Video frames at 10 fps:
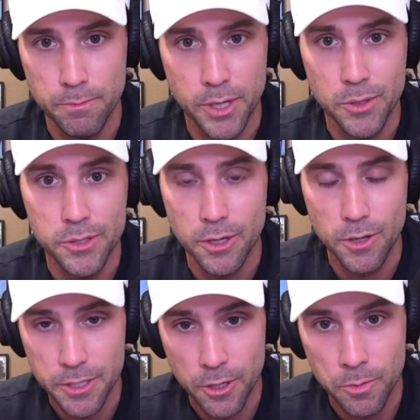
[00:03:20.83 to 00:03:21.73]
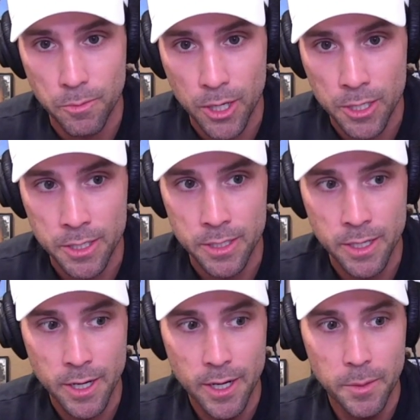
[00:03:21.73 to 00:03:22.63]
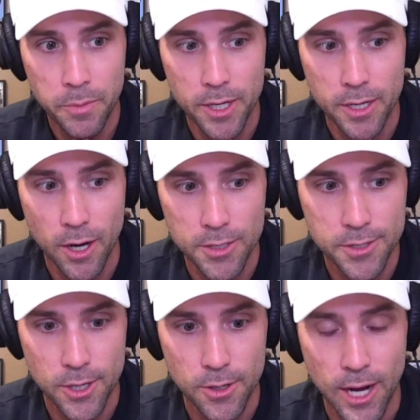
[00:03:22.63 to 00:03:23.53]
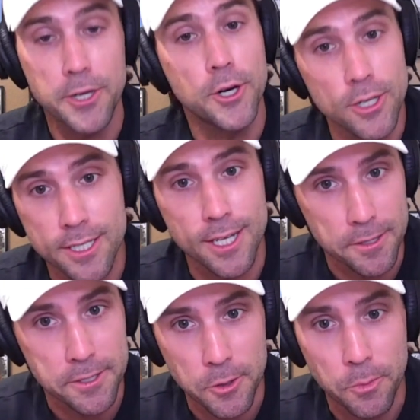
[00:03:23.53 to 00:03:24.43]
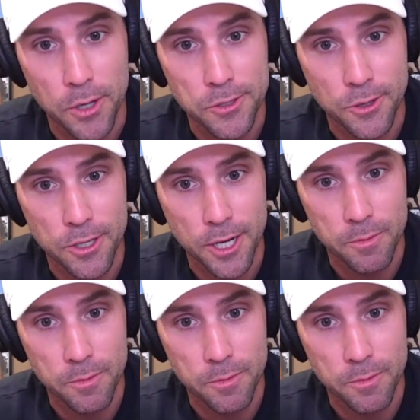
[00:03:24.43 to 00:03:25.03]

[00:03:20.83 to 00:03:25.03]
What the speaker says: bozo on the open market. But also, I could sell this to a bozo on the